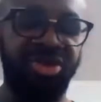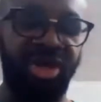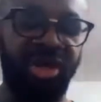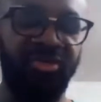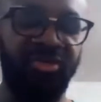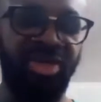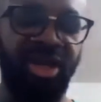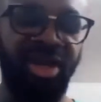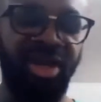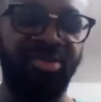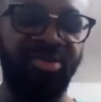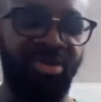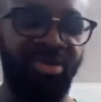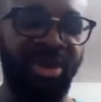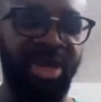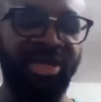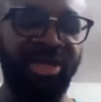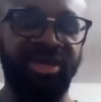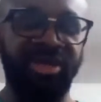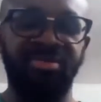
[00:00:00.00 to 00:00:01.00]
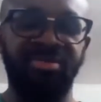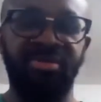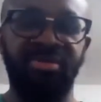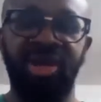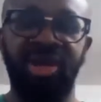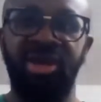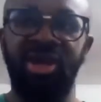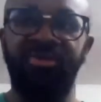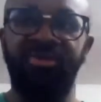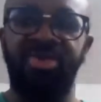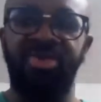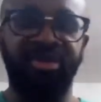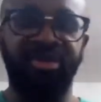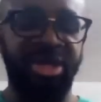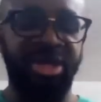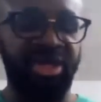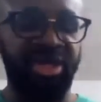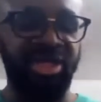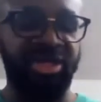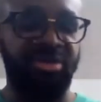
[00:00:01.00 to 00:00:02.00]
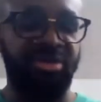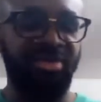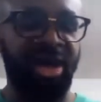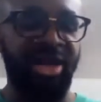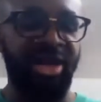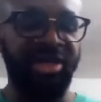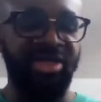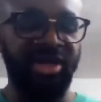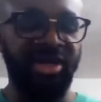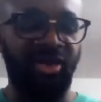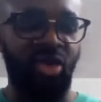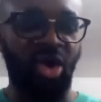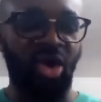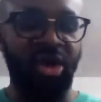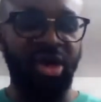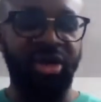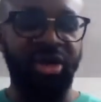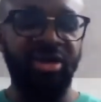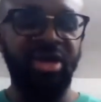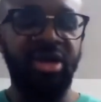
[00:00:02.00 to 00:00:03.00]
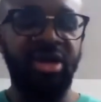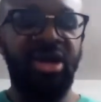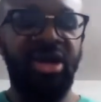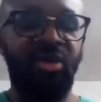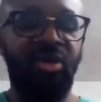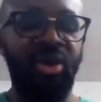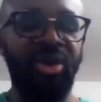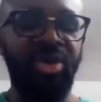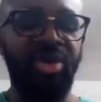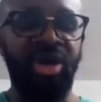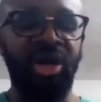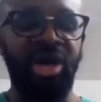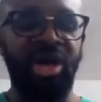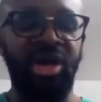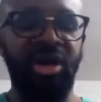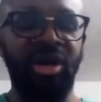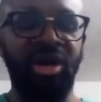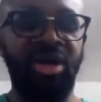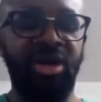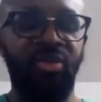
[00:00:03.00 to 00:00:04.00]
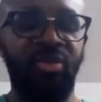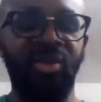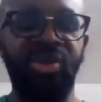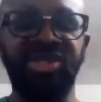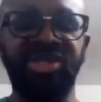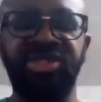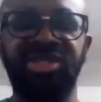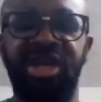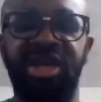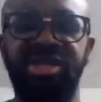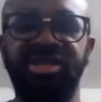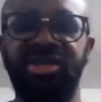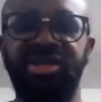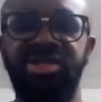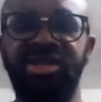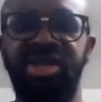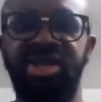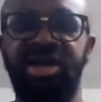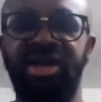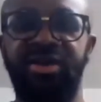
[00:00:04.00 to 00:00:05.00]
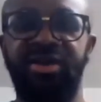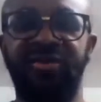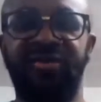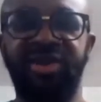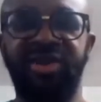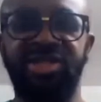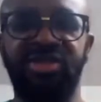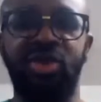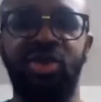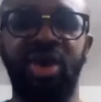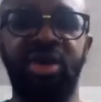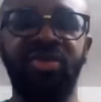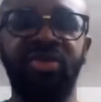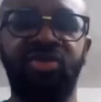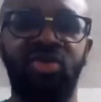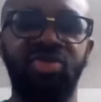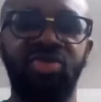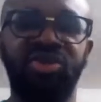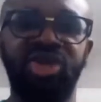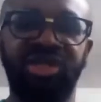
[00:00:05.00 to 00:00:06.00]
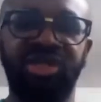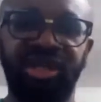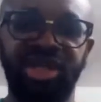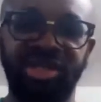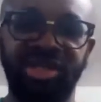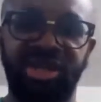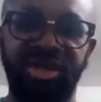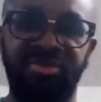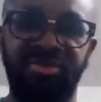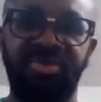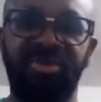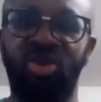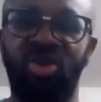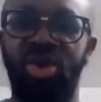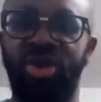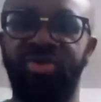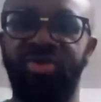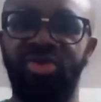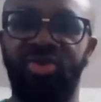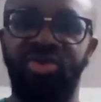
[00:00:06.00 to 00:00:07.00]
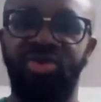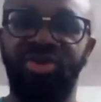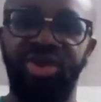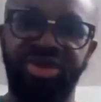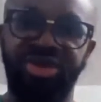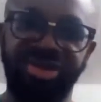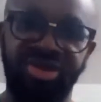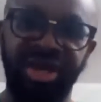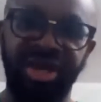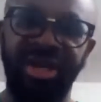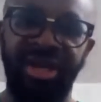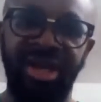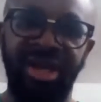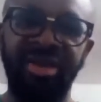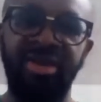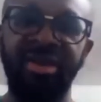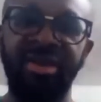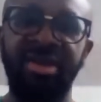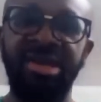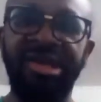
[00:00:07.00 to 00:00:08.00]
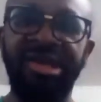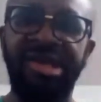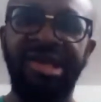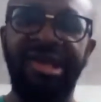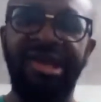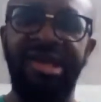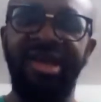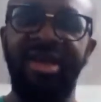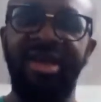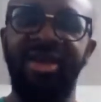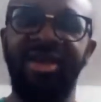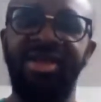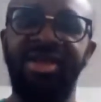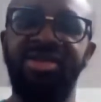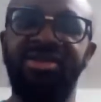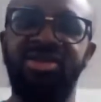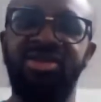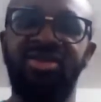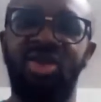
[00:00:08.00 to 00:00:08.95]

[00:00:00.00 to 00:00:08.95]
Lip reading: the implementation manager, Colin, when we started first going through the setup, going through the training, it